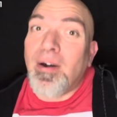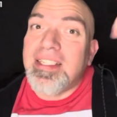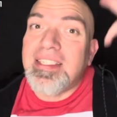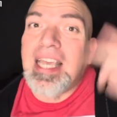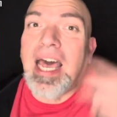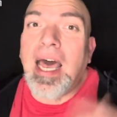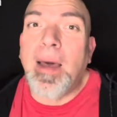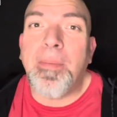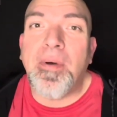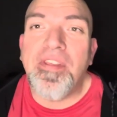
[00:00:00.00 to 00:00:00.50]
on
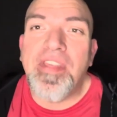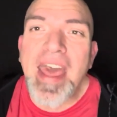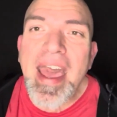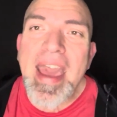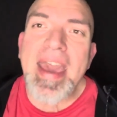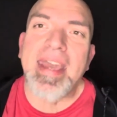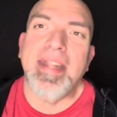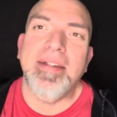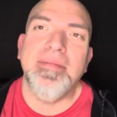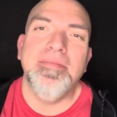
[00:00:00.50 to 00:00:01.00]
top of
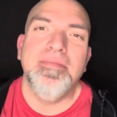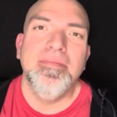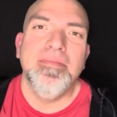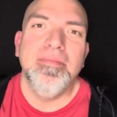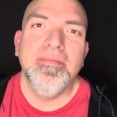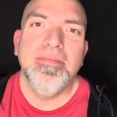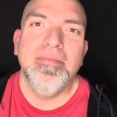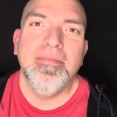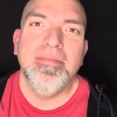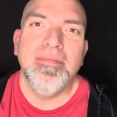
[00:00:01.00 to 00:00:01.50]
that,
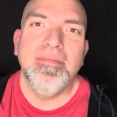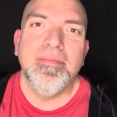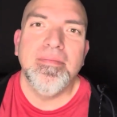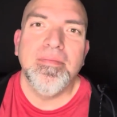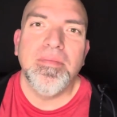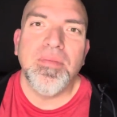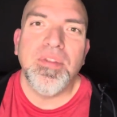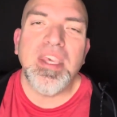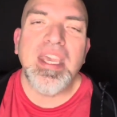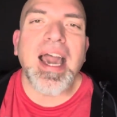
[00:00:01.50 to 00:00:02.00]

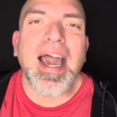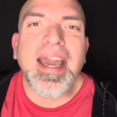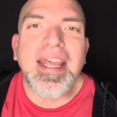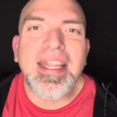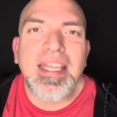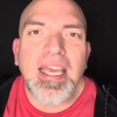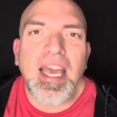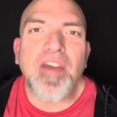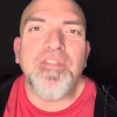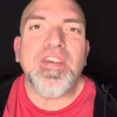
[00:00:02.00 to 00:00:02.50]
the
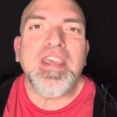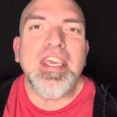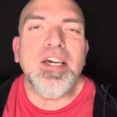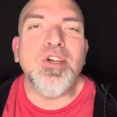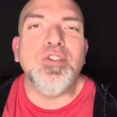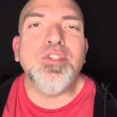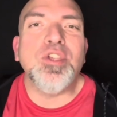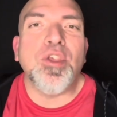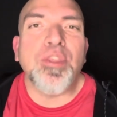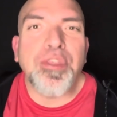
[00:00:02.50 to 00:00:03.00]
IDF
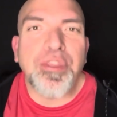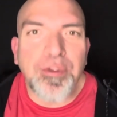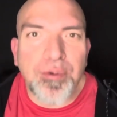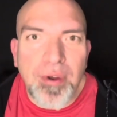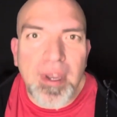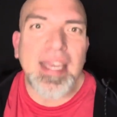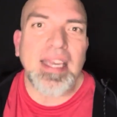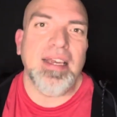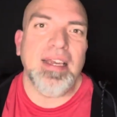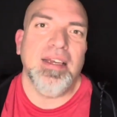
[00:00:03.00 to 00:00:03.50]
killed
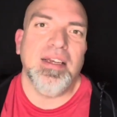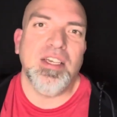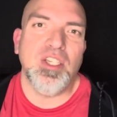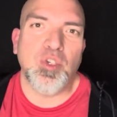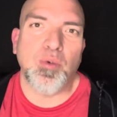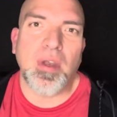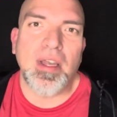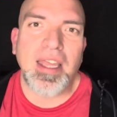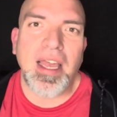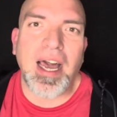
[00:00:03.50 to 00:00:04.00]
three
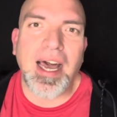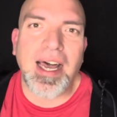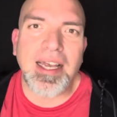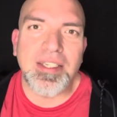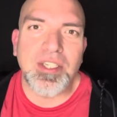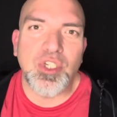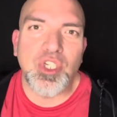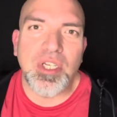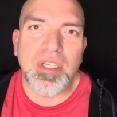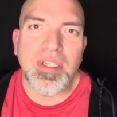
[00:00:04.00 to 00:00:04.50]
Israeli
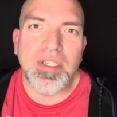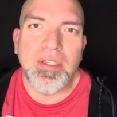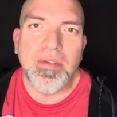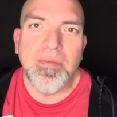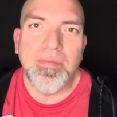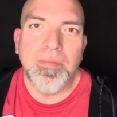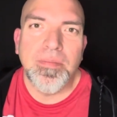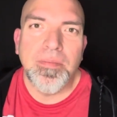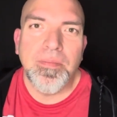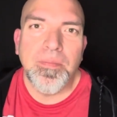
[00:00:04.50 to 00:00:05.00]
hostages
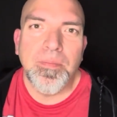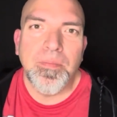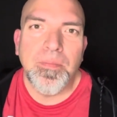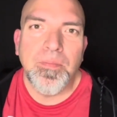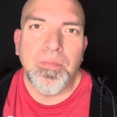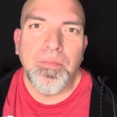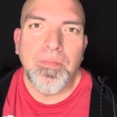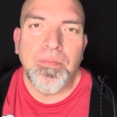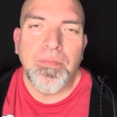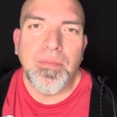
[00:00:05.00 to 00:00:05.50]

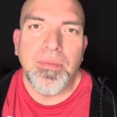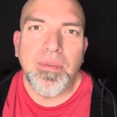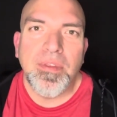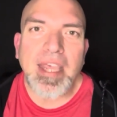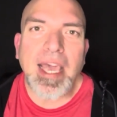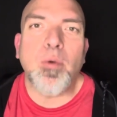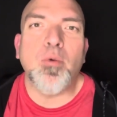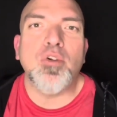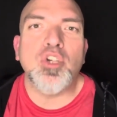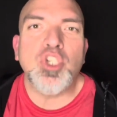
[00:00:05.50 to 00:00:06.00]

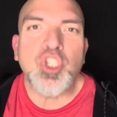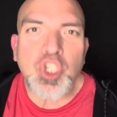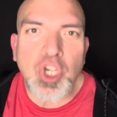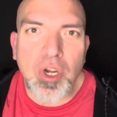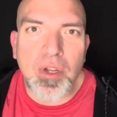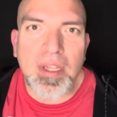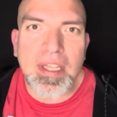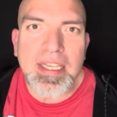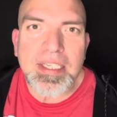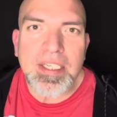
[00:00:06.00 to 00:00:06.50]
that were
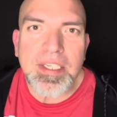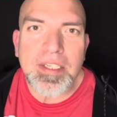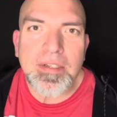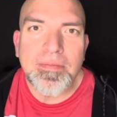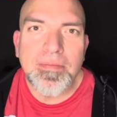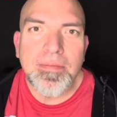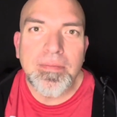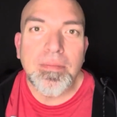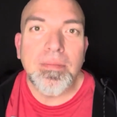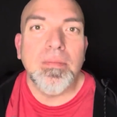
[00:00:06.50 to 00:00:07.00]
shirtless,
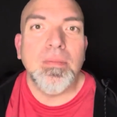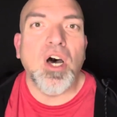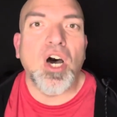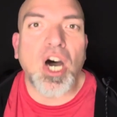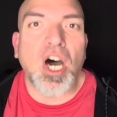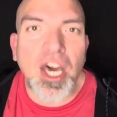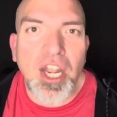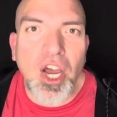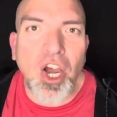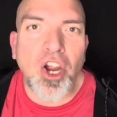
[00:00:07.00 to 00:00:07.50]

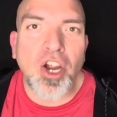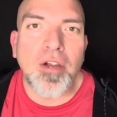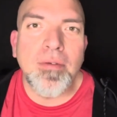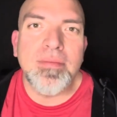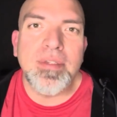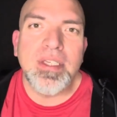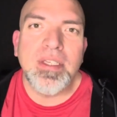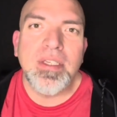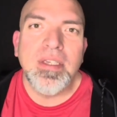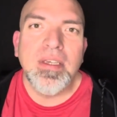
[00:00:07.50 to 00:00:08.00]

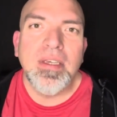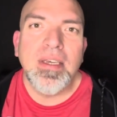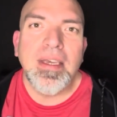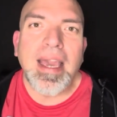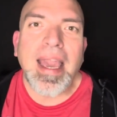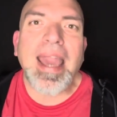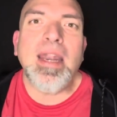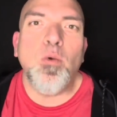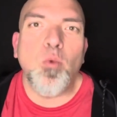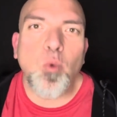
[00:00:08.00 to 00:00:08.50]
unarmed,
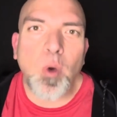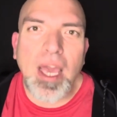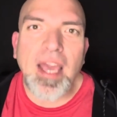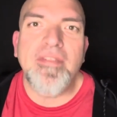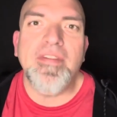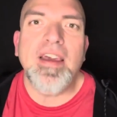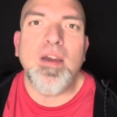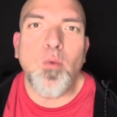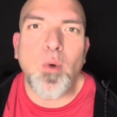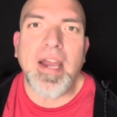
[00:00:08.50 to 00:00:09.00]
and
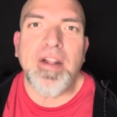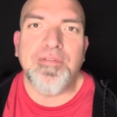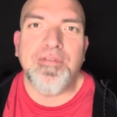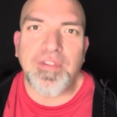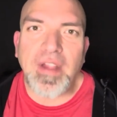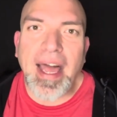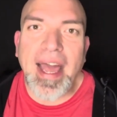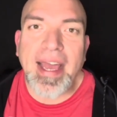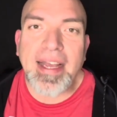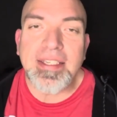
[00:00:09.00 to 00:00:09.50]
waving white
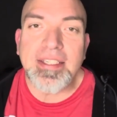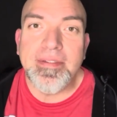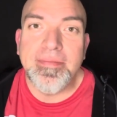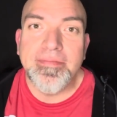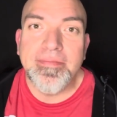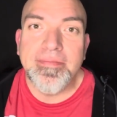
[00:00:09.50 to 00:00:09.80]
flags.